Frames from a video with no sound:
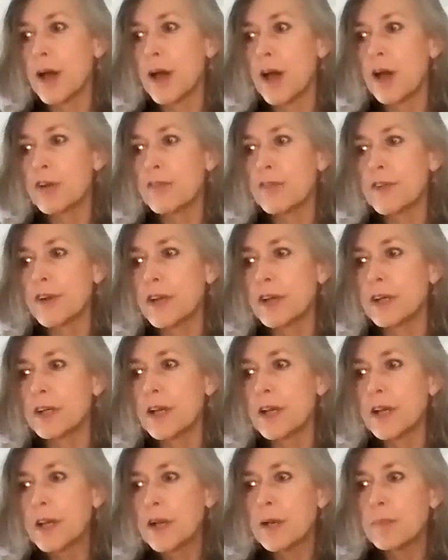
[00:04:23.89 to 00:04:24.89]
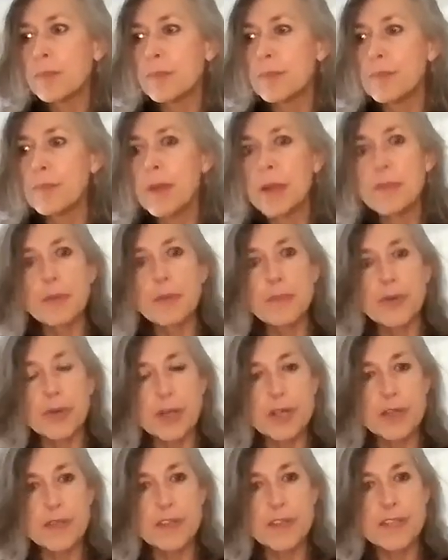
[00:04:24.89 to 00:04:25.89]
over maybe
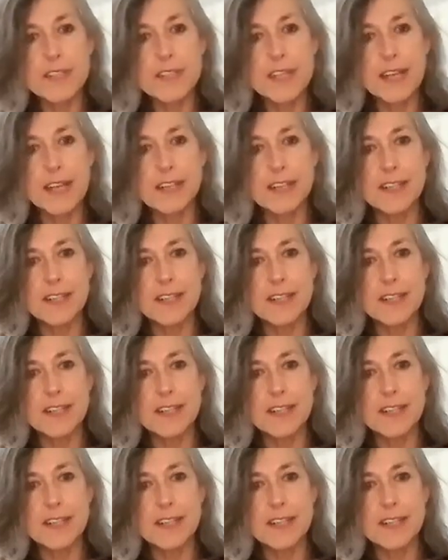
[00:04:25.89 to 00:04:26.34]
previous